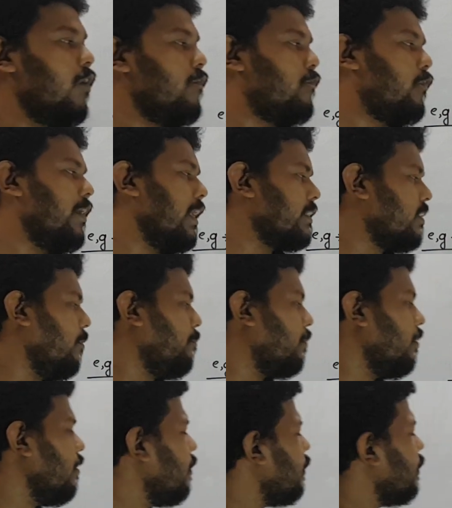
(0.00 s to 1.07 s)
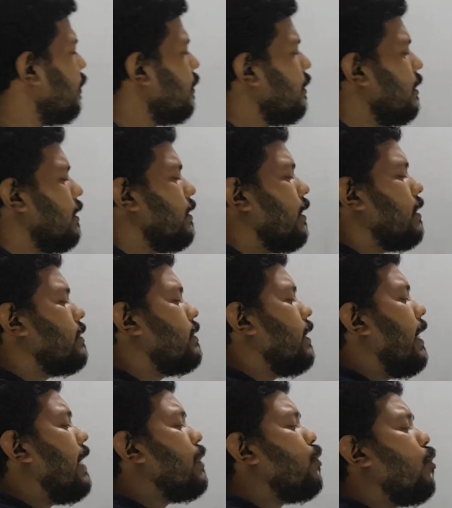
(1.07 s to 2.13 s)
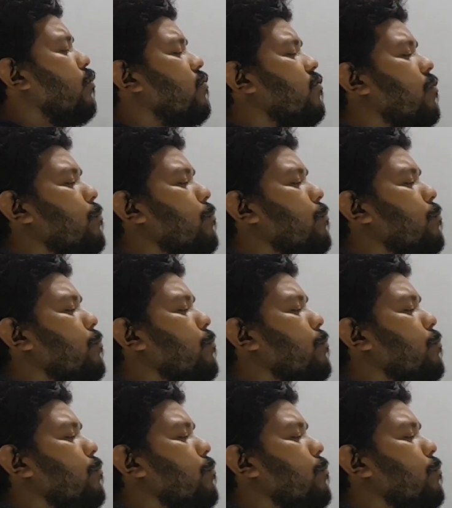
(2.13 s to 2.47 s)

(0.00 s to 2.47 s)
For example, the set of